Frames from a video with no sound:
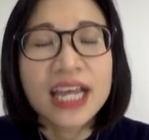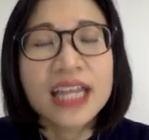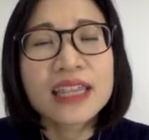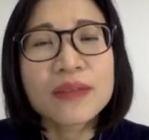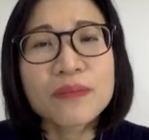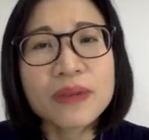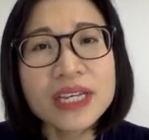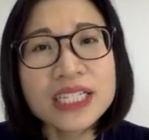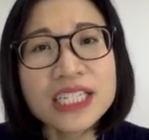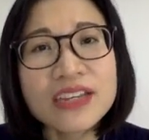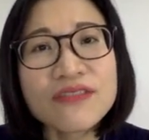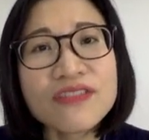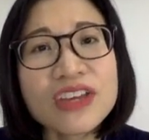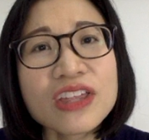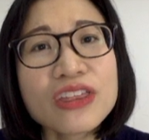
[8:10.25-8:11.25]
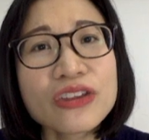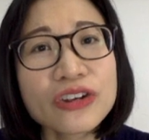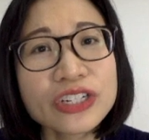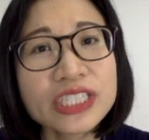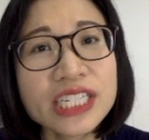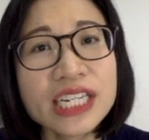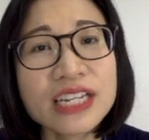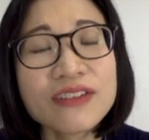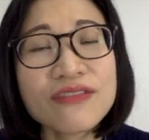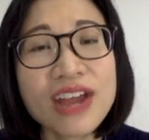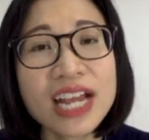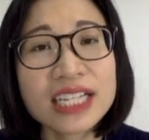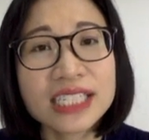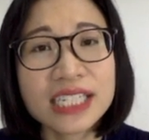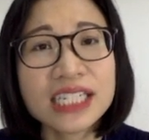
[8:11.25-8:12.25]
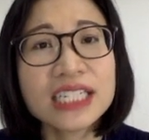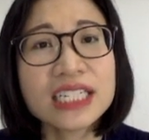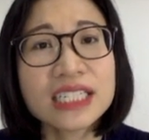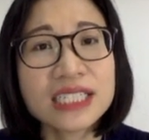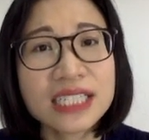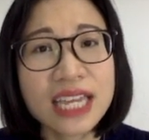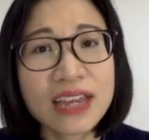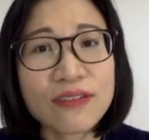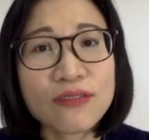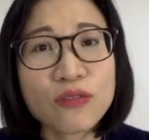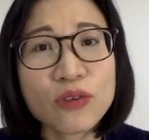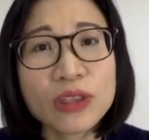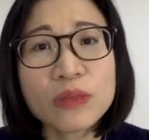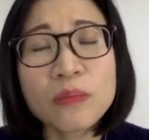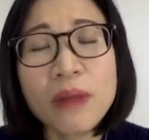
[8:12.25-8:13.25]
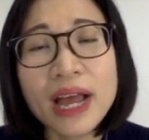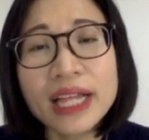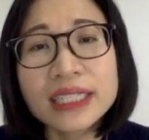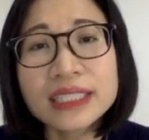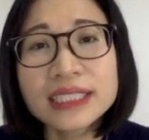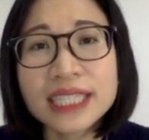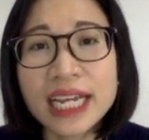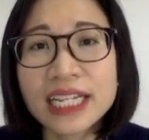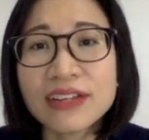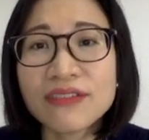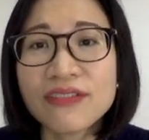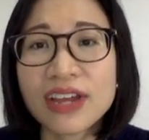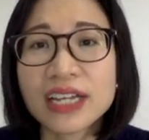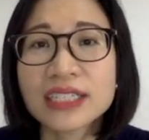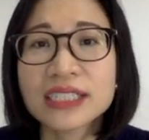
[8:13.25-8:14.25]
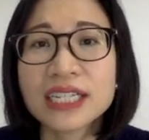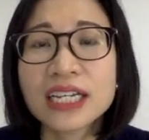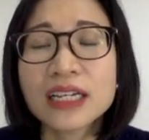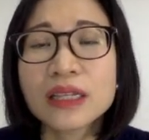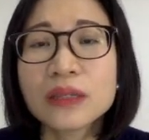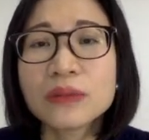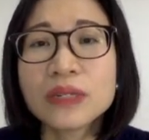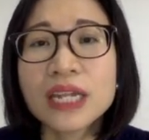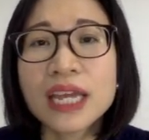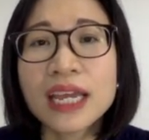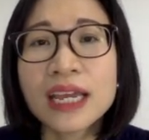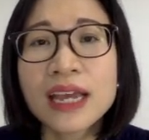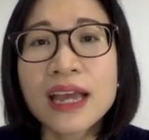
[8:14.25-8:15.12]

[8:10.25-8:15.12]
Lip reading: The PCV13 vaccine is safe with mild side effects including